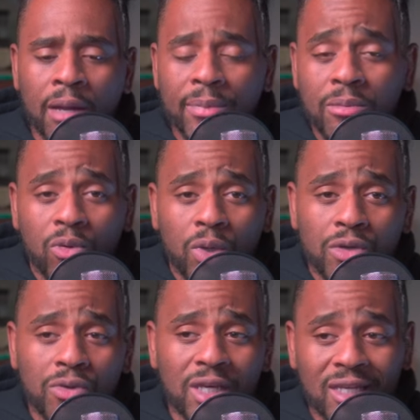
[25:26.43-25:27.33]
I mean, but what do
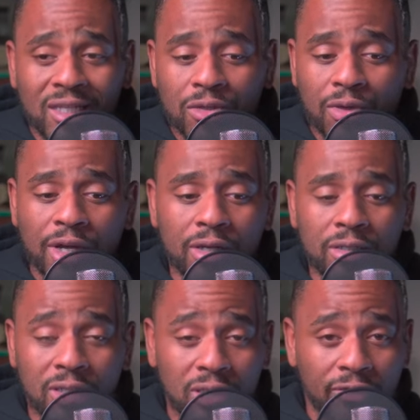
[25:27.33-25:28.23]
you think? Is
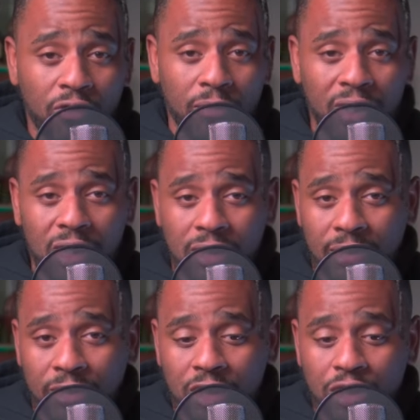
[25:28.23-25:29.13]
364 bucks
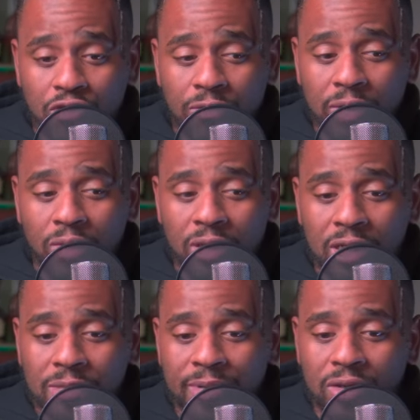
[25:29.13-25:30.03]
something that you would be willing to
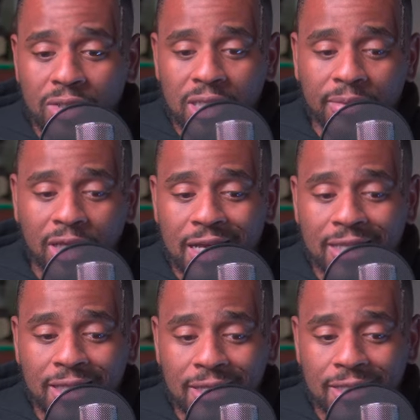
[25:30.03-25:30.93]
spend on something
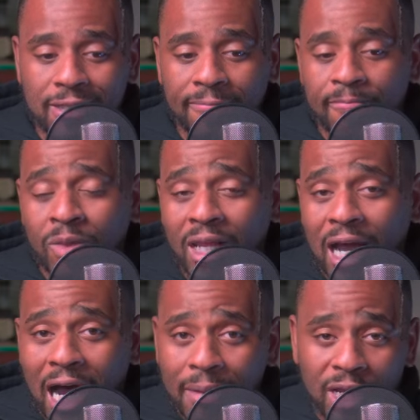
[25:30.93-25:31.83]
like this?
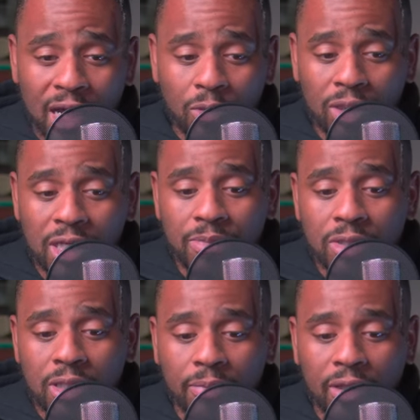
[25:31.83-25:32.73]
I'm down with keeping
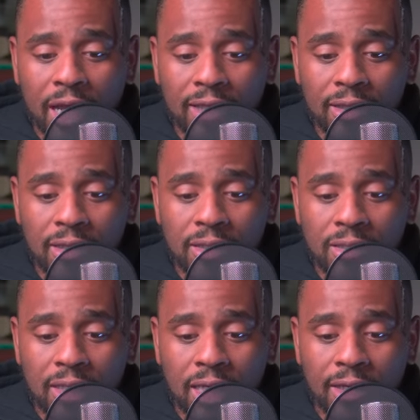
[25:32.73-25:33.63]
something like
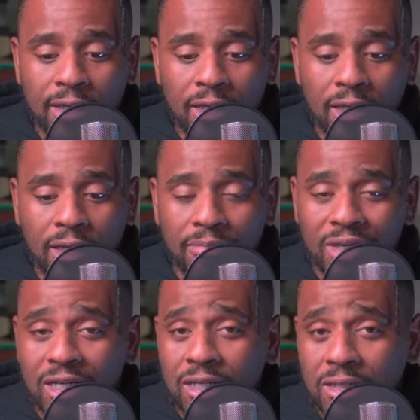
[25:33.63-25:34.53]
this in the kit
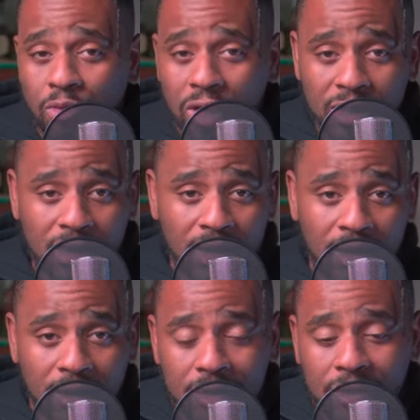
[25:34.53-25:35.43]
because once
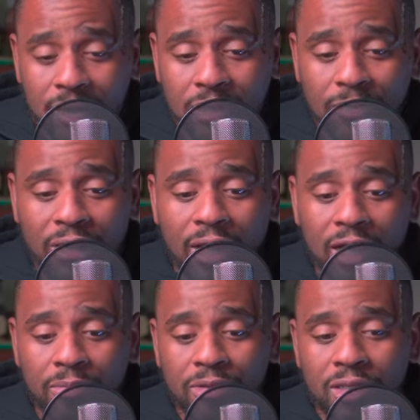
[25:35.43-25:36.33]
again, this thing's about
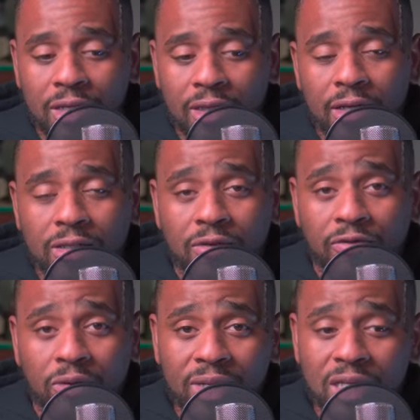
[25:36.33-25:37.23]
90% there. So
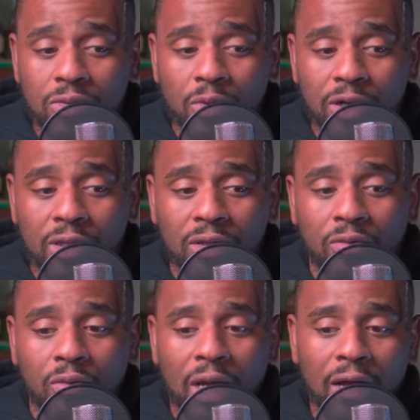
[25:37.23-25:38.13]
for me, it's worth it
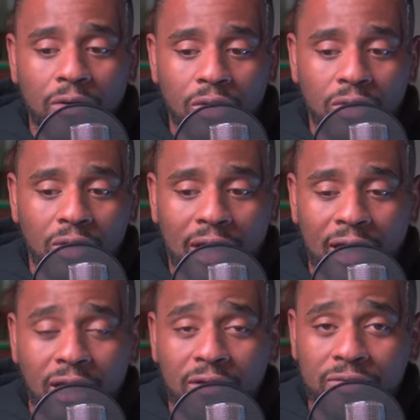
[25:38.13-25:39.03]
without going through the
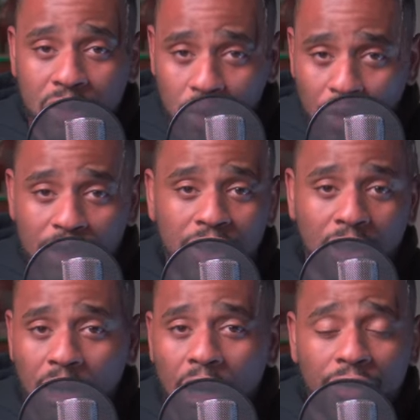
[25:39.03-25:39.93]
headache of sourcing
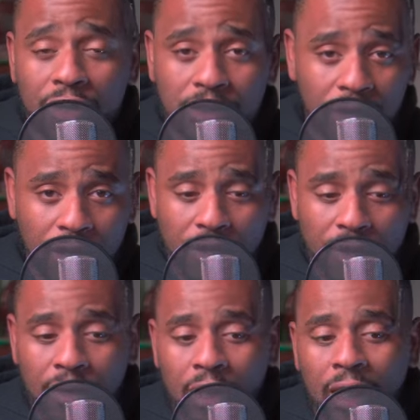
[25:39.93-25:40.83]
all this gear